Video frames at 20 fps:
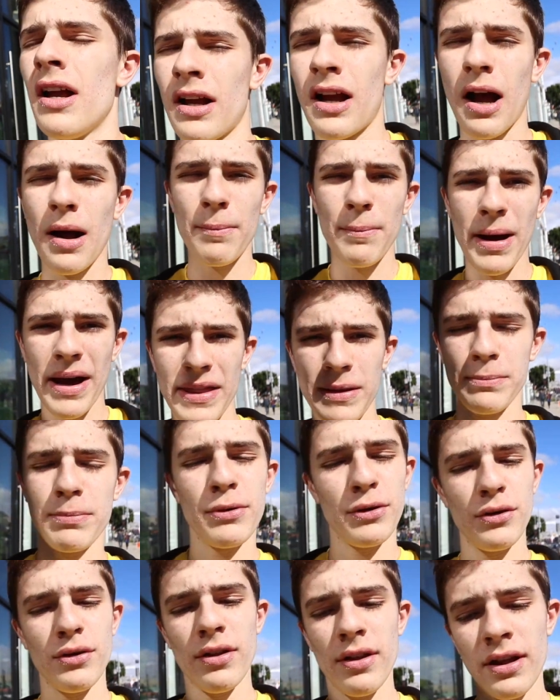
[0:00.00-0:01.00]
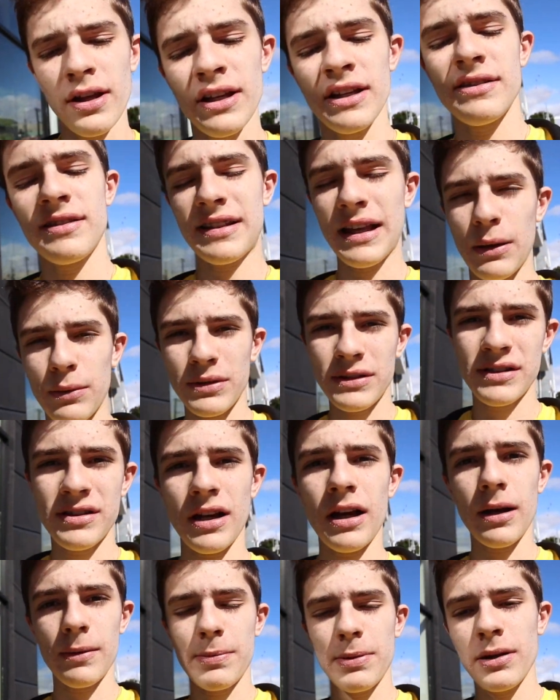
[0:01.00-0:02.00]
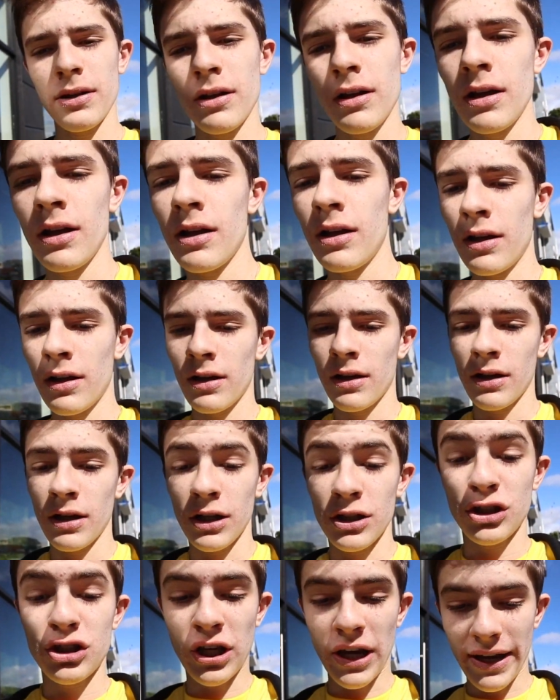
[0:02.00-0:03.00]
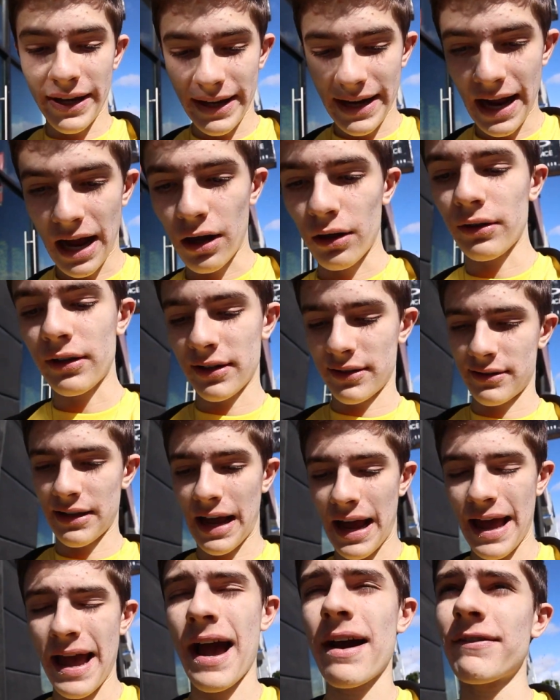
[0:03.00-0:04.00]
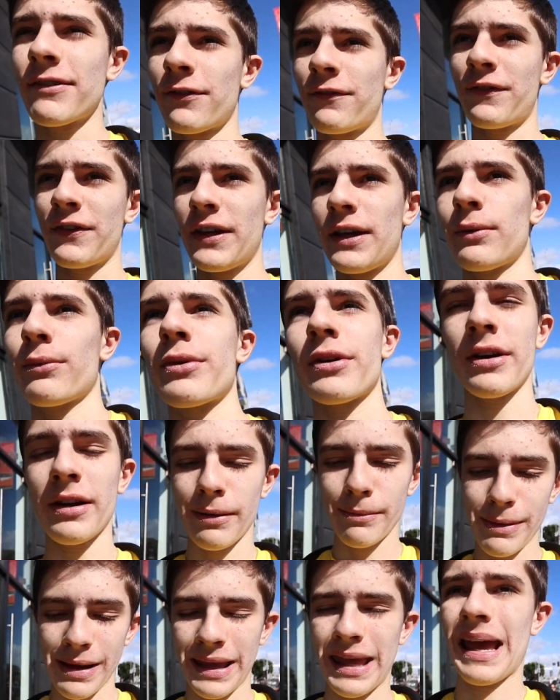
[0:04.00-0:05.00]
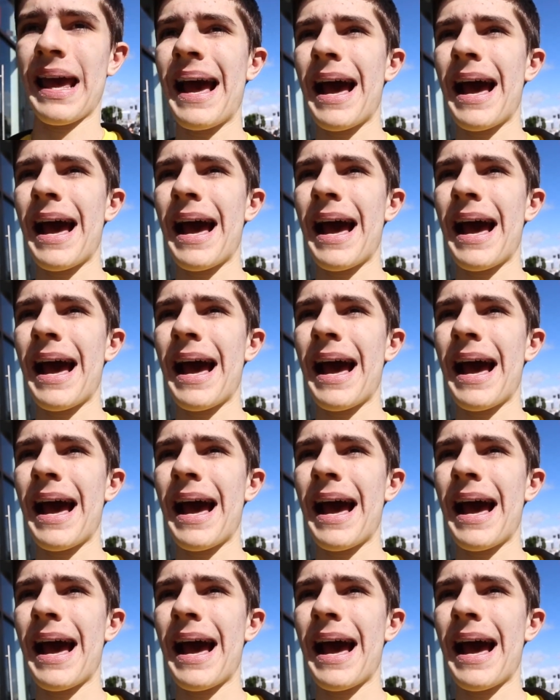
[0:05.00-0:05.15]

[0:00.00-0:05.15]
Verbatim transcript: come by the booth, say what's up, check it out, because I have a feeling we're going to make it